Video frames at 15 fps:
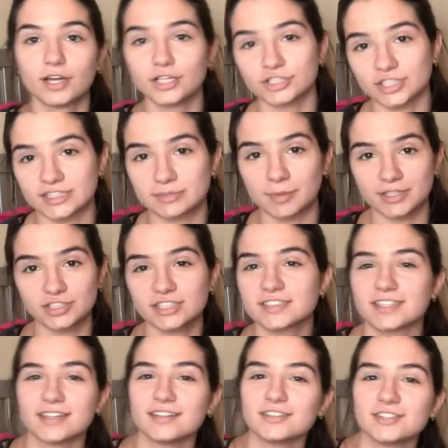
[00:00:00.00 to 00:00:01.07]
just sponges,
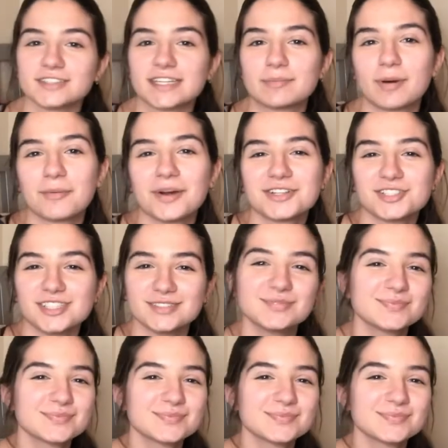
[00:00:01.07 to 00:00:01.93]
then just keep on watching.